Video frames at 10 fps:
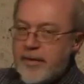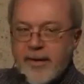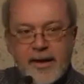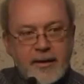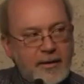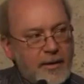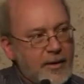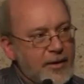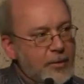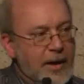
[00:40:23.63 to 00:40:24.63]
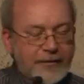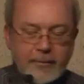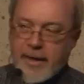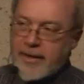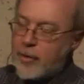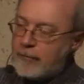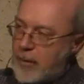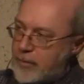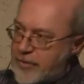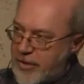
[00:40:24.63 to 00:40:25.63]
then you have to make your
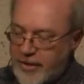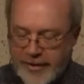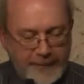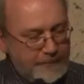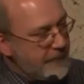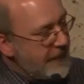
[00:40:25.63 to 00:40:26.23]
own journey.